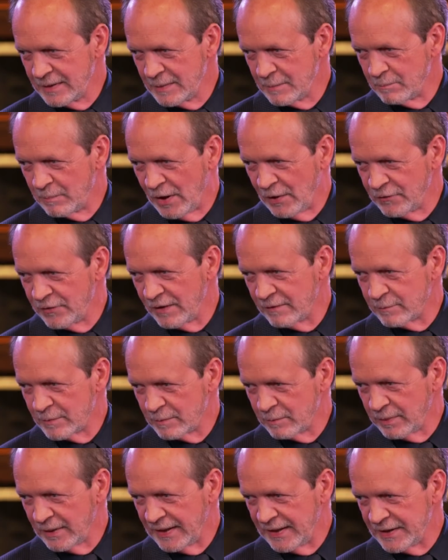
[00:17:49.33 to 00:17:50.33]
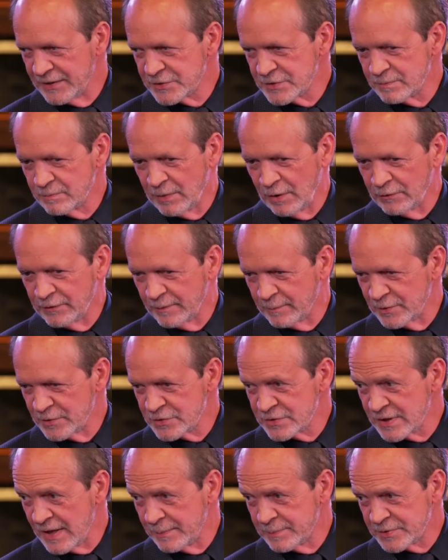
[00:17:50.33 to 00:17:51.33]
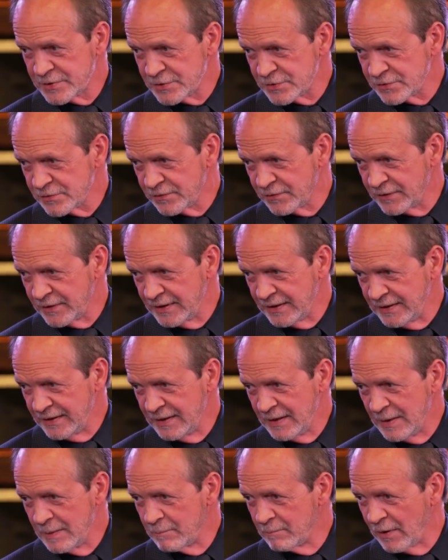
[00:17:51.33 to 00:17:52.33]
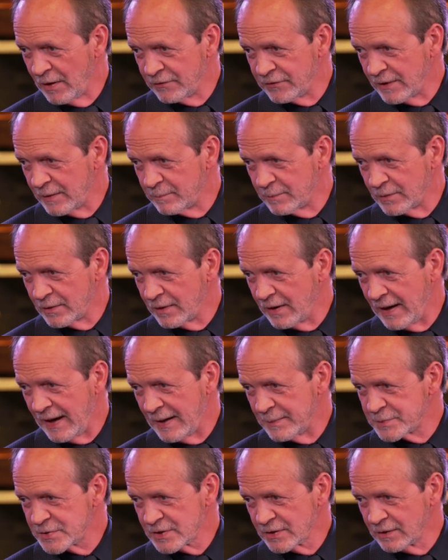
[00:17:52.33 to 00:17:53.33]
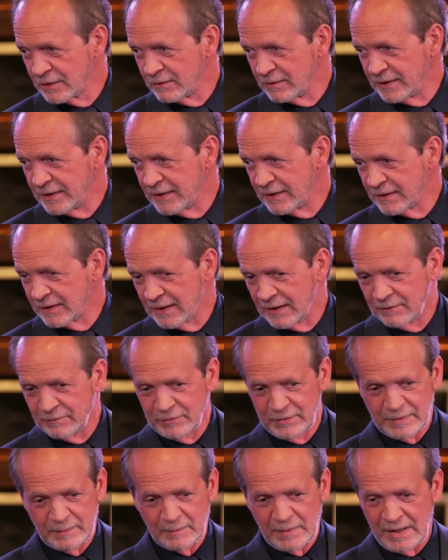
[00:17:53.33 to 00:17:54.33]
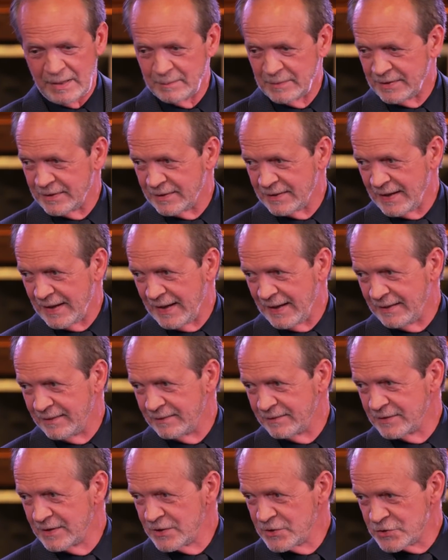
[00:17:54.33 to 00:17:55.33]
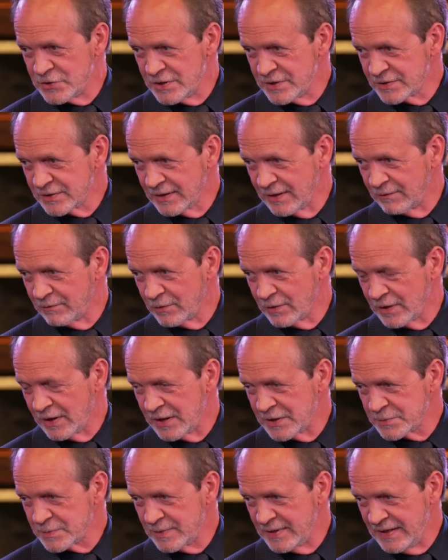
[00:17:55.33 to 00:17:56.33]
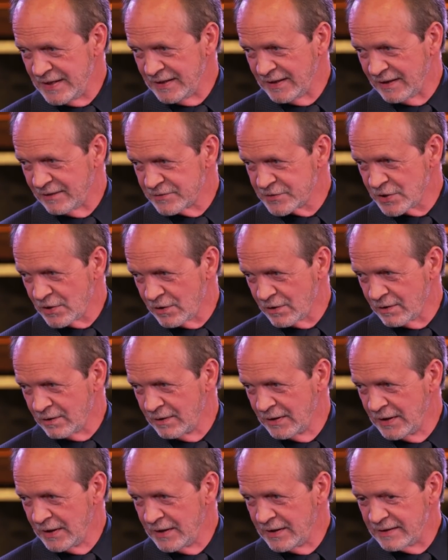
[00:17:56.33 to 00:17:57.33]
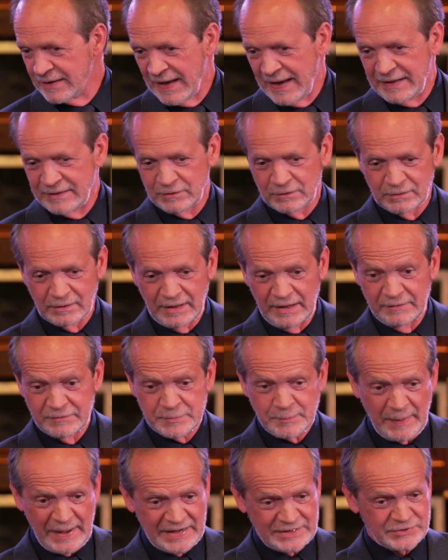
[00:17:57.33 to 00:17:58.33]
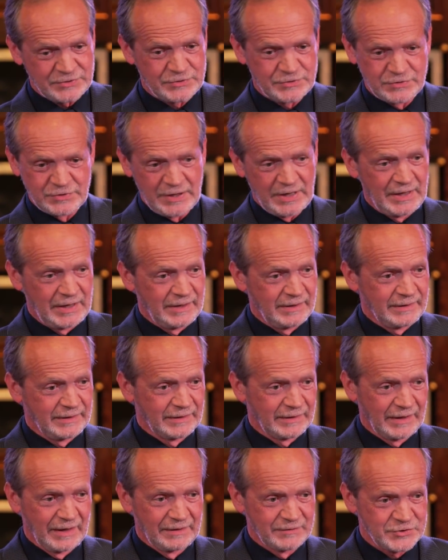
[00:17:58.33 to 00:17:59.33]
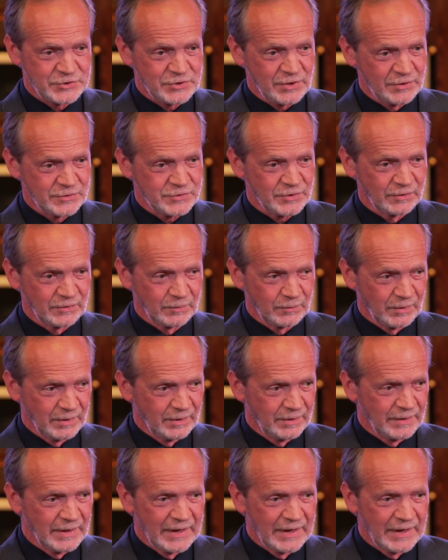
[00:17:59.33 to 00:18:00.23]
Both of them are blessed. Both of them are substance free. Both of them are absolutely in love with their mom and their dad. And she's in love with her husband. He loves her. Daniel loves Pastor John and loves Church on the Word.